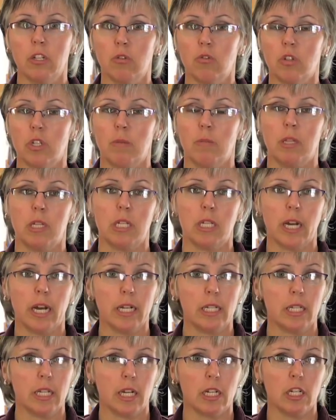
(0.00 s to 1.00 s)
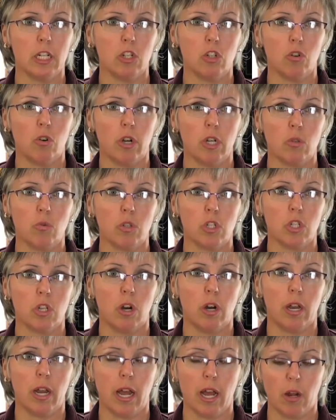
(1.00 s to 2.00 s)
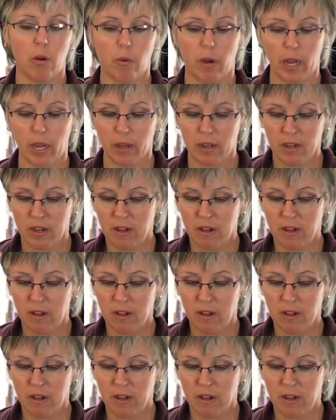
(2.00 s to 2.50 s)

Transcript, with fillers: through some of the dissecting toys we saw at Agway,